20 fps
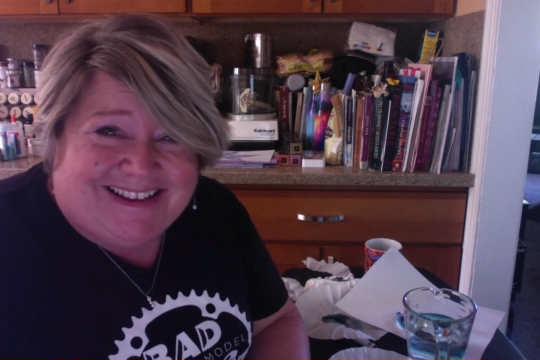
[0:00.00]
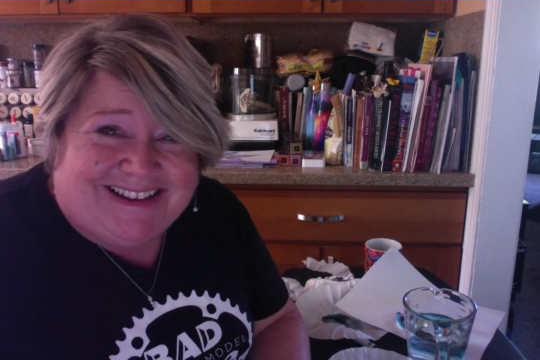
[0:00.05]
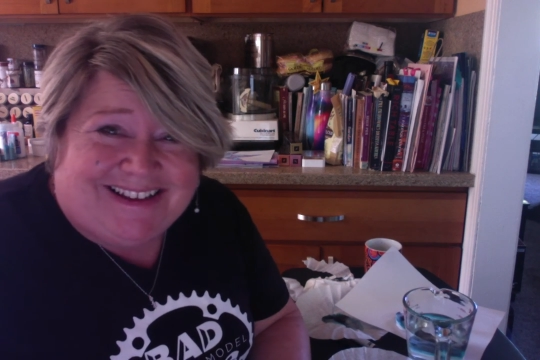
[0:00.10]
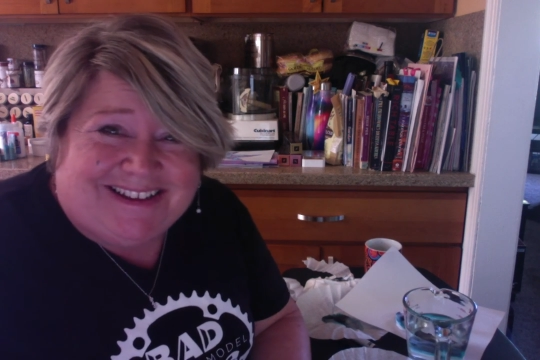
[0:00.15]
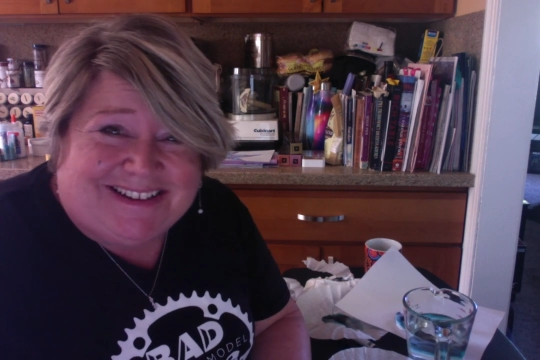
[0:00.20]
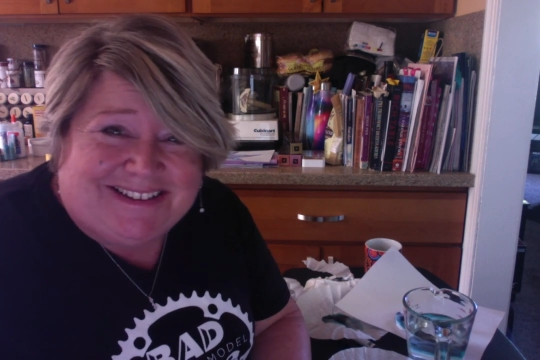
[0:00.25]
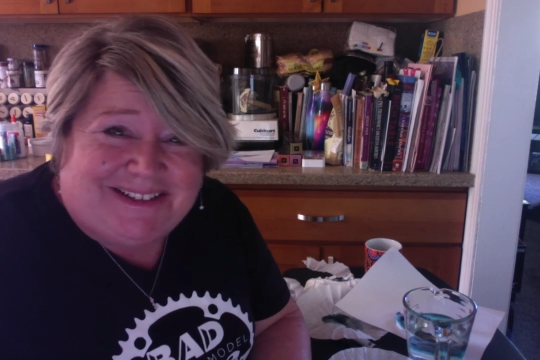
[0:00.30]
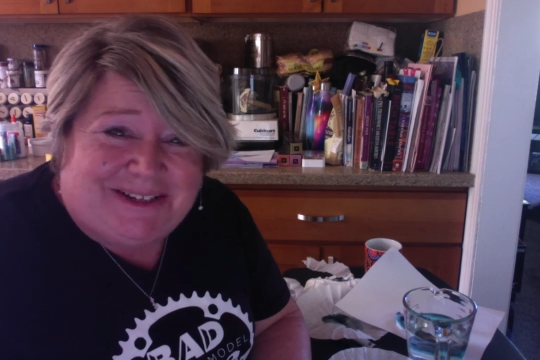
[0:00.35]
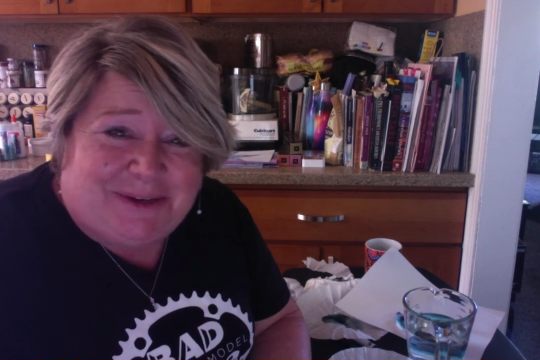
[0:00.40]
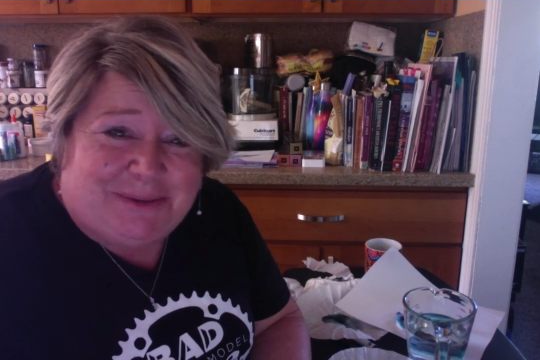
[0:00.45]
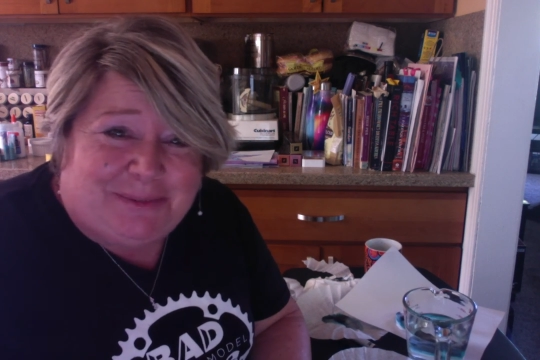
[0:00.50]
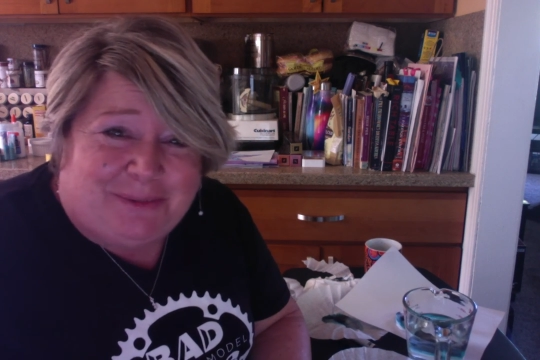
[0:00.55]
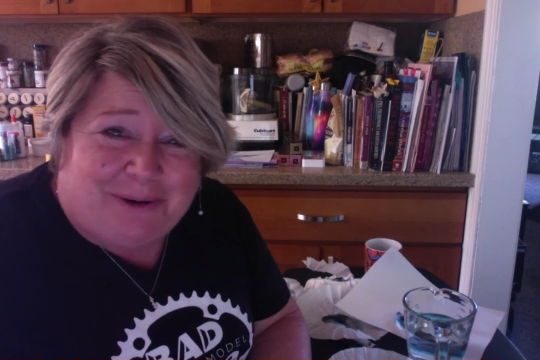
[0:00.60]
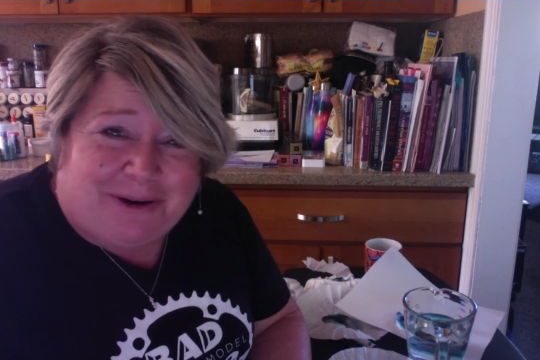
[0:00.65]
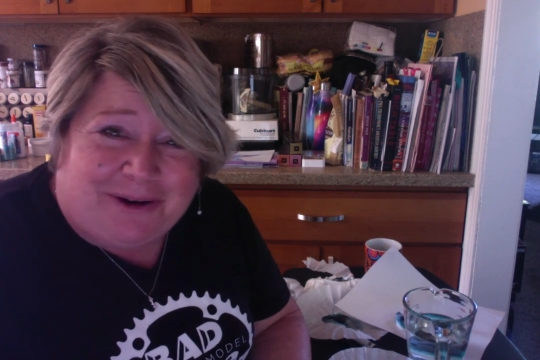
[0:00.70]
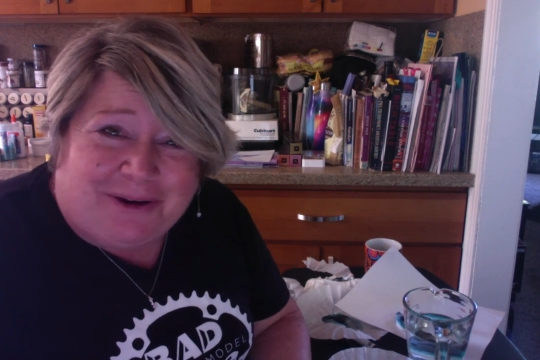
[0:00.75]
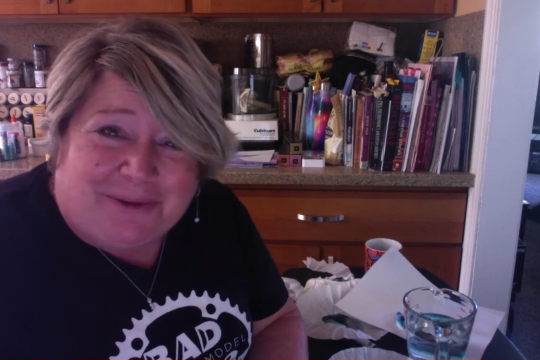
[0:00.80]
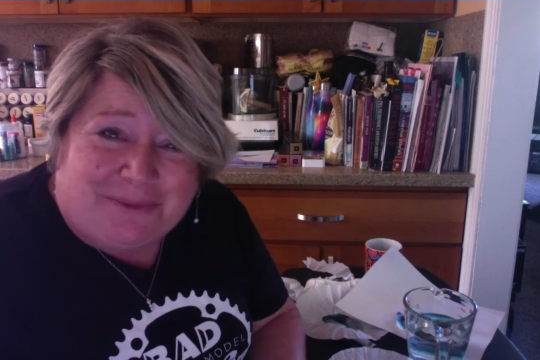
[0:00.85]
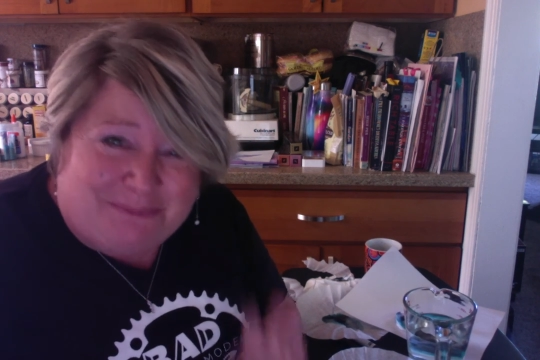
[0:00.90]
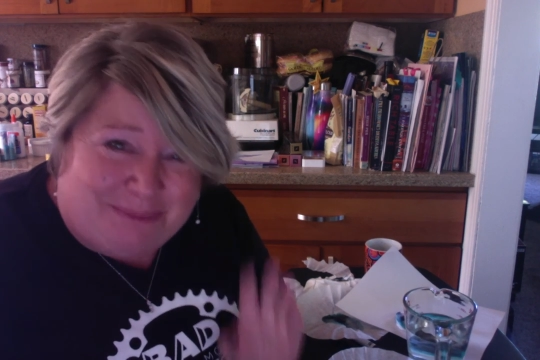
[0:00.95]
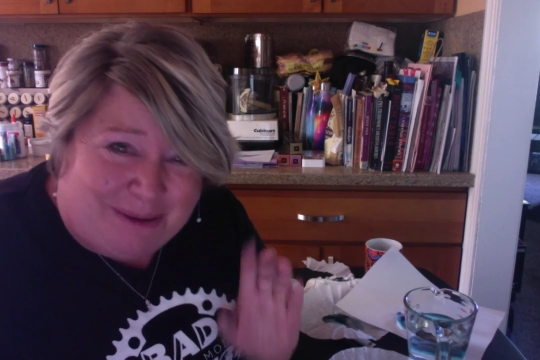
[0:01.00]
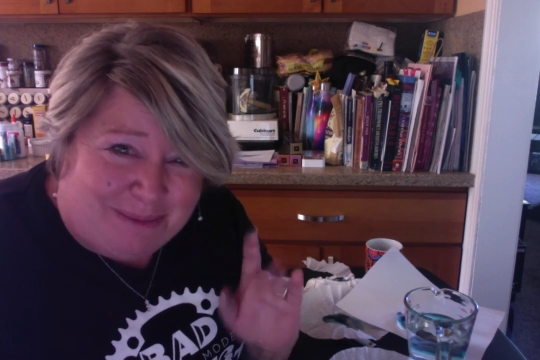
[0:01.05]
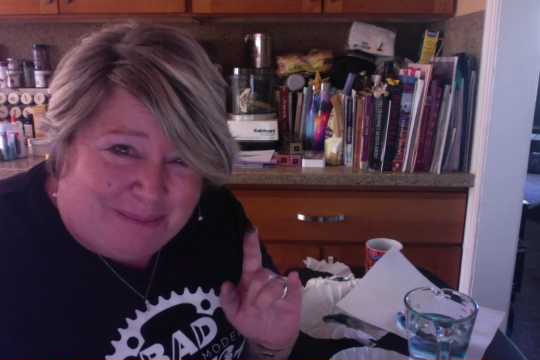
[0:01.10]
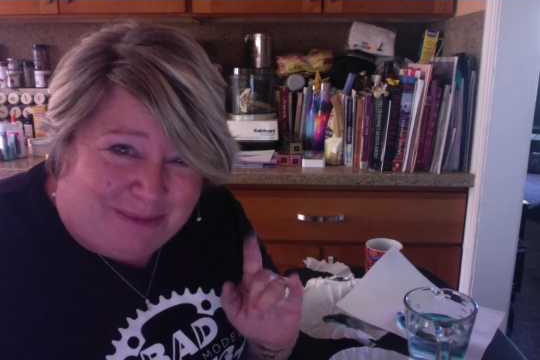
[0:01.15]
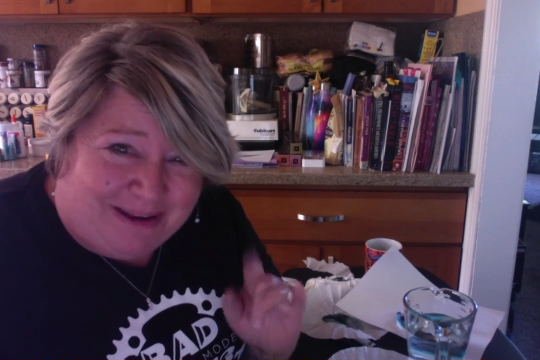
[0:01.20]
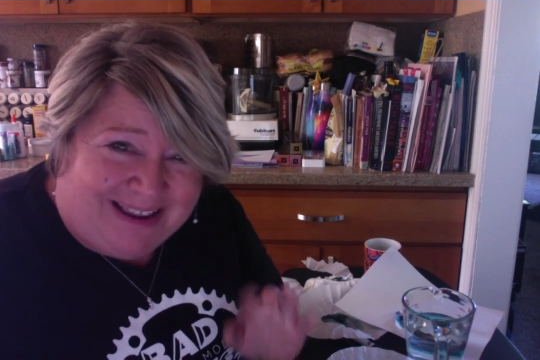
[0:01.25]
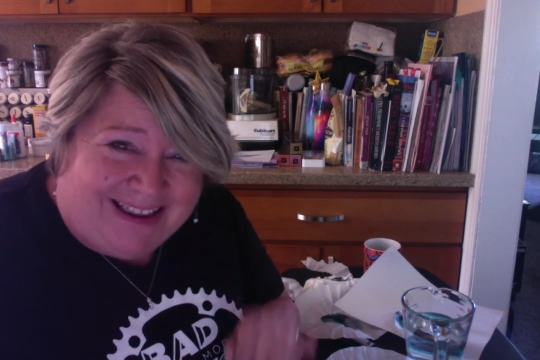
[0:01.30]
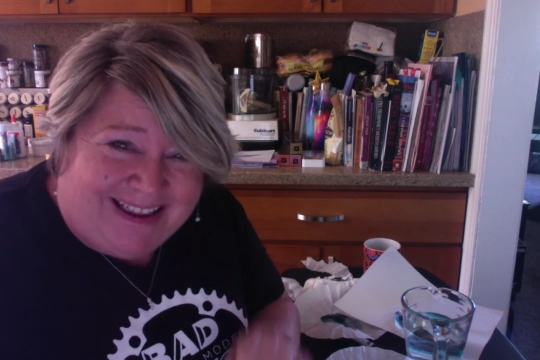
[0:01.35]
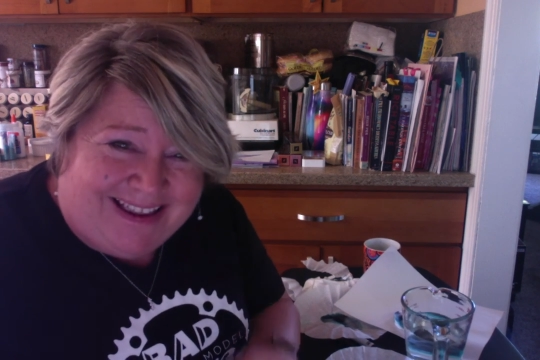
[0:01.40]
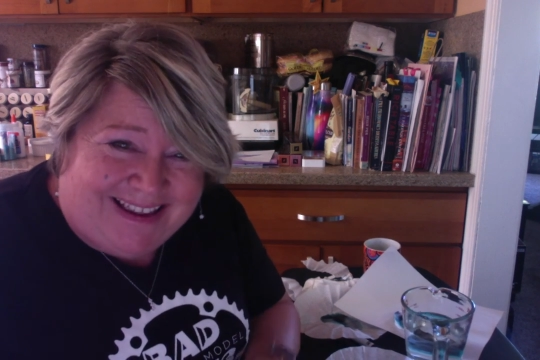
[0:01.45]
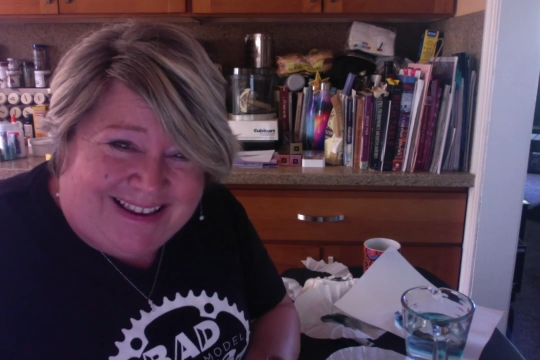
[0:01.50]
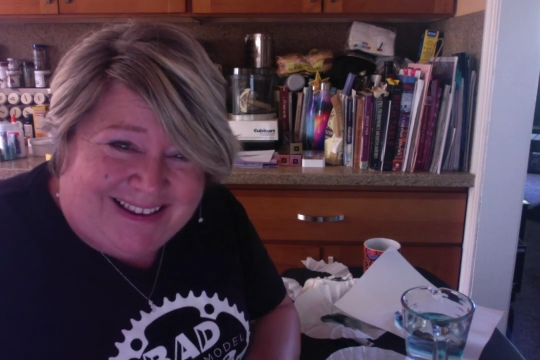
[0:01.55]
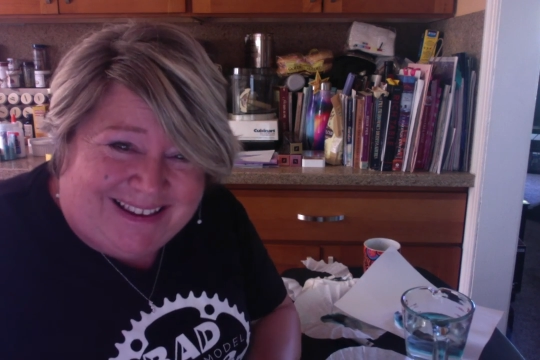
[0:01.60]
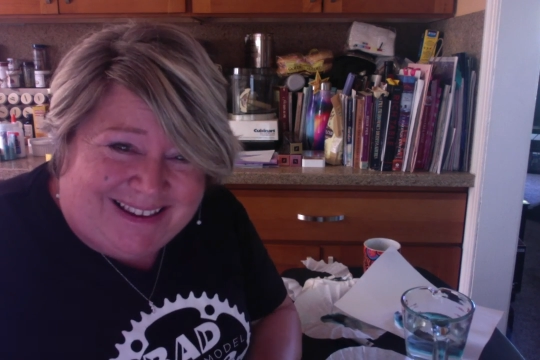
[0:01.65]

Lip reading: I'll see you tomorrow. Bye-bye.